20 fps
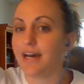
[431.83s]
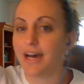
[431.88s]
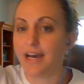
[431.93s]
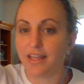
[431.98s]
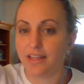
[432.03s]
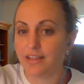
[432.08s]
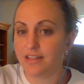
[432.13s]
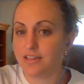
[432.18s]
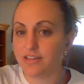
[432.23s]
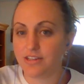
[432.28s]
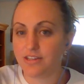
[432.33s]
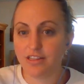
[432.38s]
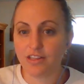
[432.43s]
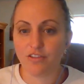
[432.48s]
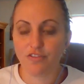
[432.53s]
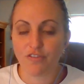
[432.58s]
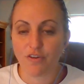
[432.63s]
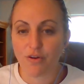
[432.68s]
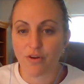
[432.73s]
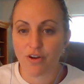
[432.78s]
island in the
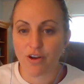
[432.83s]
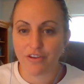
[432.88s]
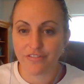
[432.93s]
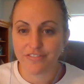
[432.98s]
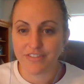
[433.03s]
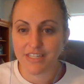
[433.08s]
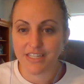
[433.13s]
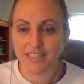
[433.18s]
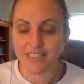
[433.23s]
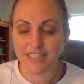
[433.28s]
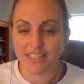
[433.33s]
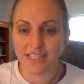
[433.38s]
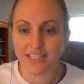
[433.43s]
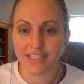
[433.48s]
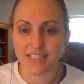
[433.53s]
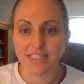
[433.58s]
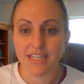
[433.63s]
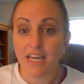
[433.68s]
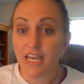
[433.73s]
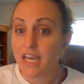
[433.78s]
far off
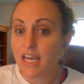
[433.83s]
distance.